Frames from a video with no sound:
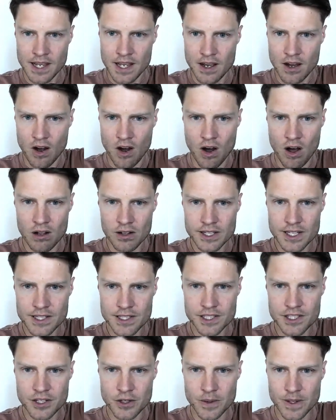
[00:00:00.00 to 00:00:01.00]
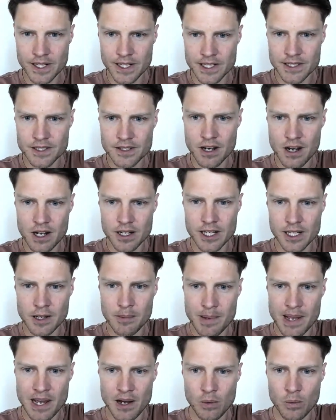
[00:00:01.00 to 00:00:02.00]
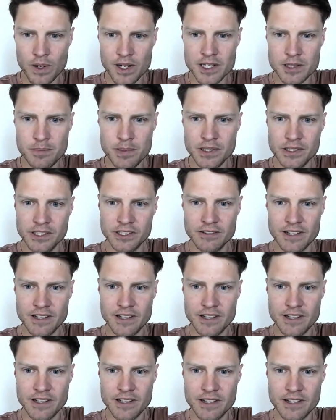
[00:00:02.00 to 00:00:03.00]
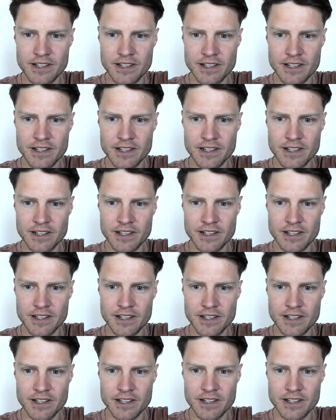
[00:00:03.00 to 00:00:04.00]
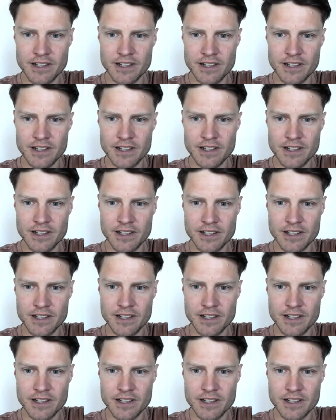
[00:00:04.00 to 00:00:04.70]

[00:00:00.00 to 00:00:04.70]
all he's doing is talking about what he's building right now. Let's see. Let's go to